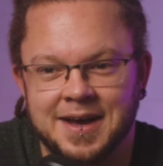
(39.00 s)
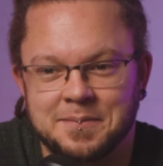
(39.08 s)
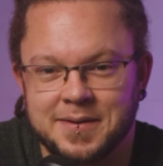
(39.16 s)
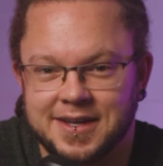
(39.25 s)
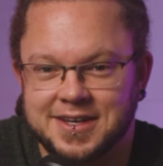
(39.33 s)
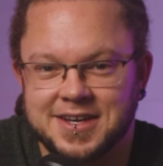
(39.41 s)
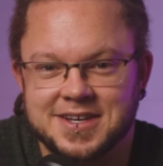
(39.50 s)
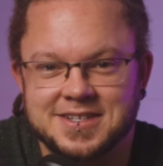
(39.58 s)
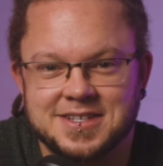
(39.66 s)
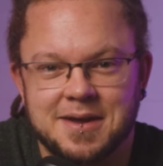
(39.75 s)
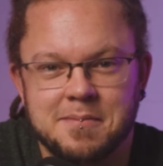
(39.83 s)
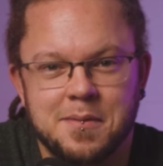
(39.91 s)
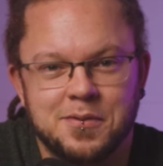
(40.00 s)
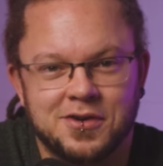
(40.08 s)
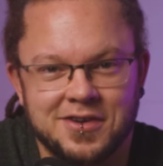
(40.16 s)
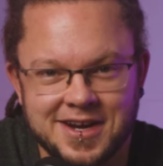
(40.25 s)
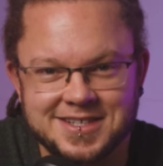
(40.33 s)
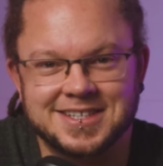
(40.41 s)
because I'm a
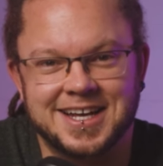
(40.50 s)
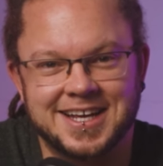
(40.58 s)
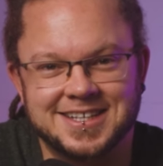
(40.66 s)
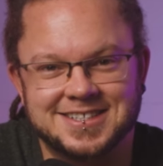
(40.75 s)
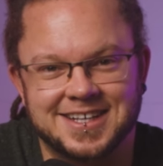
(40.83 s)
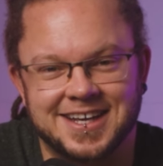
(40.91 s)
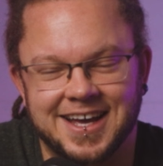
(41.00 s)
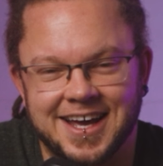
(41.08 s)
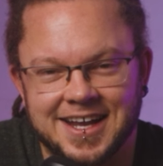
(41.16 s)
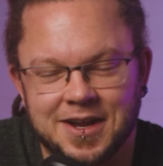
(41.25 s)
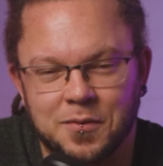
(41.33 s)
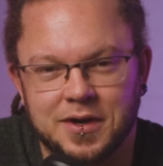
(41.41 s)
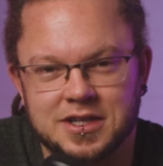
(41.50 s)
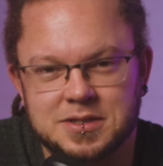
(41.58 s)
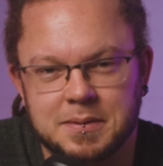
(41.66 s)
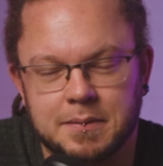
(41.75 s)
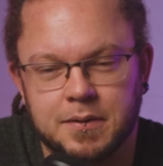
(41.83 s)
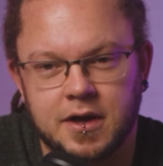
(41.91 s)
procrastinator and I want it to
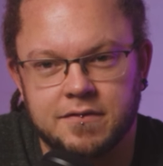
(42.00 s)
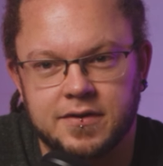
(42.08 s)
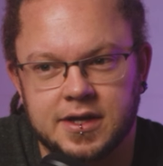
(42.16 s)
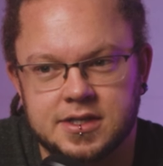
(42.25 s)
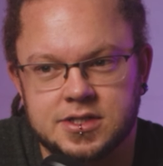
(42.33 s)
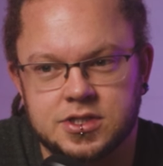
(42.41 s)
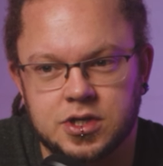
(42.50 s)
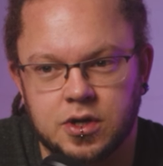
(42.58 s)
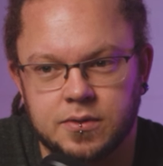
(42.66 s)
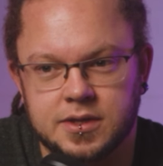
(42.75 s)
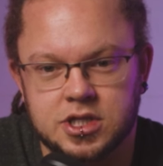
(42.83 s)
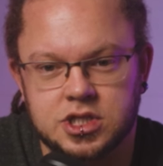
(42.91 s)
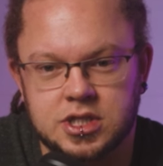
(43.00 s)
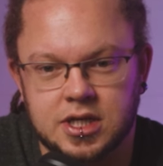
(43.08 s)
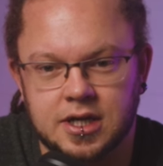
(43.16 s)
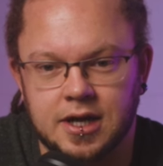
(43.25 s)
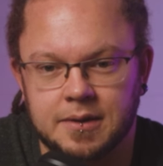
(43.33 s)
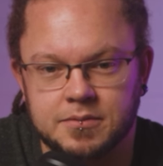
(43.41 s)
be perfect. So this
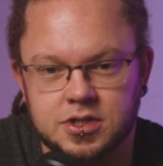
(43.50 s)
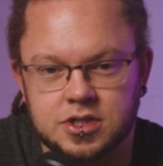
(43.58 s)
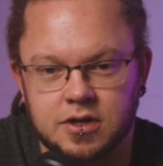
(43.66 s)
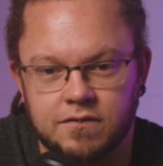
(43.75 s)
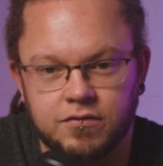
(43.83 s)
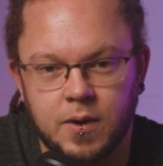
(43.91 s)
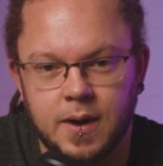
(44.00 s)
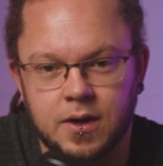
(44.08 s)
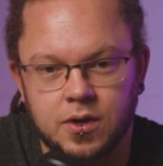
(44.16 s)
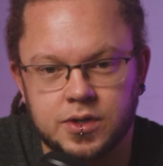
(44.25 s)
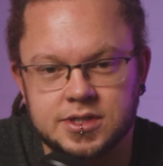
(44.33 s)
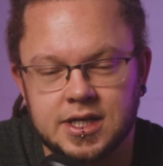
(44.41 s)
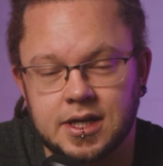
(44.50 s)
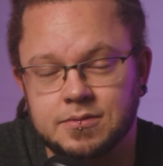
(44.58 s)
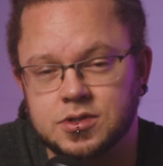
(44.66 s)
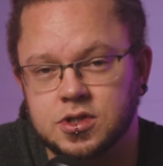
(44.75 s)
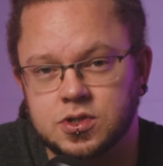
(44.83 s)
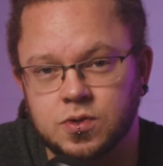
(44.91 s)
year, I'm just going to throw out content. I'm
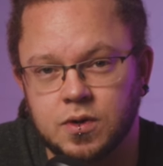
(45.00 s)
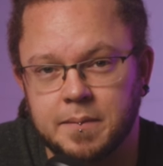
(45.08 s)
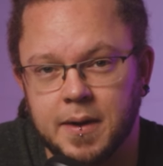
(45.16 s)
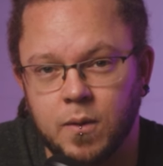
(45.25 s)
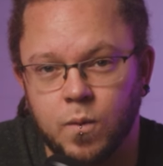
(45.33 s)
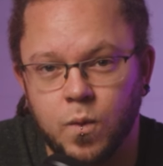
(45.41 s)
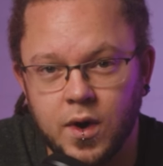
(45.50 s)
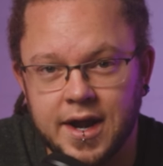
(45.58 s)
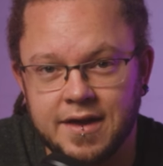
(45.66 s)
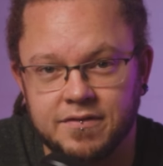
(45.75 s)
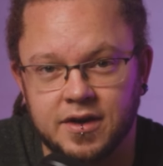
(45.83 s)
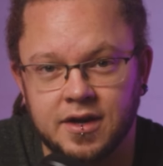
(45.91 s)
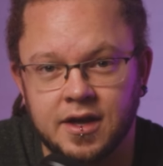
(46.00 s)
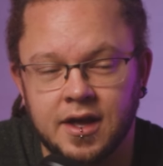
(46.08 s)
just going to talk about whatever.